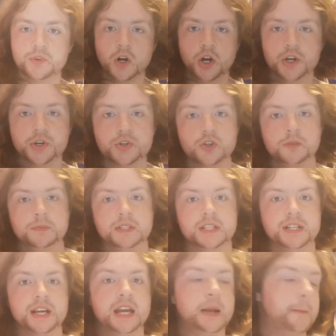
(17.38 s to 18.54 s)
we've got an assortment
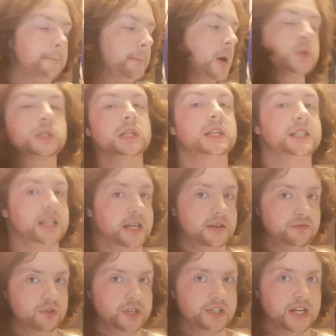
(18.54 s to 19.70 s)
today, mostly
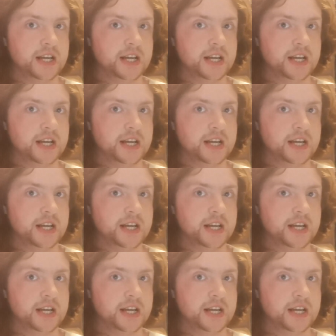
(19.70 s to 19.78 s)
savoury